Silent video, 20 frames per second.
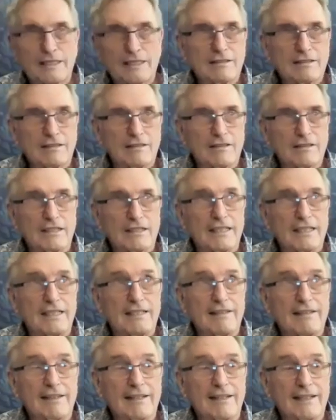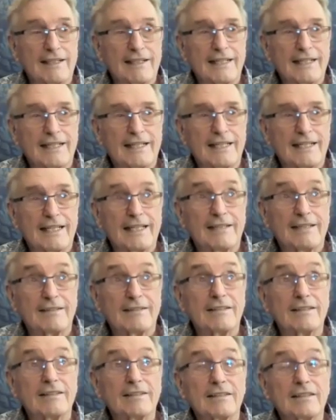to look at anything.
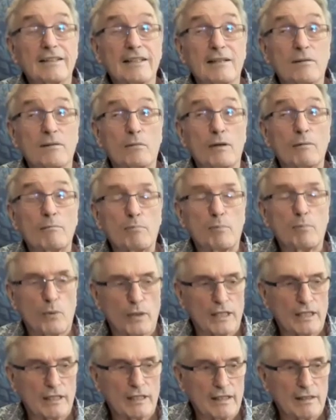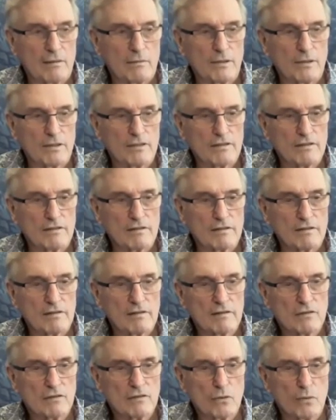And at one point I was
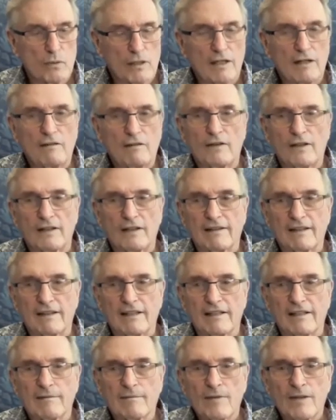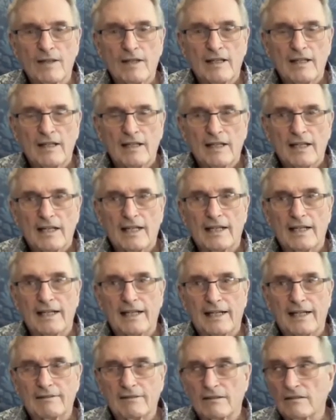12, I think, and I
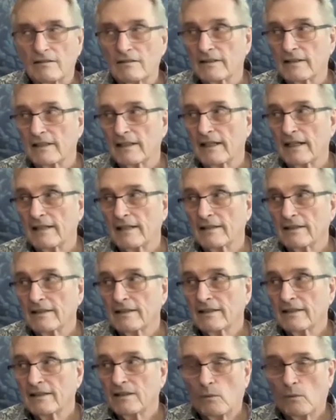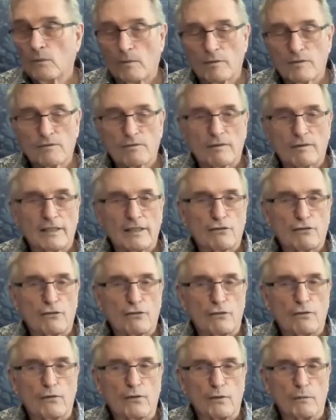had to look at what was really
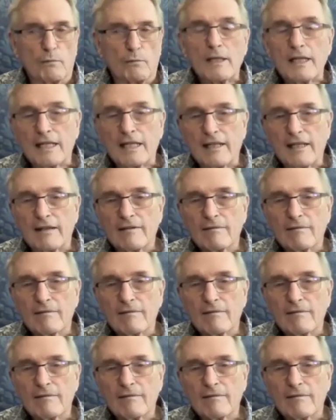true for me,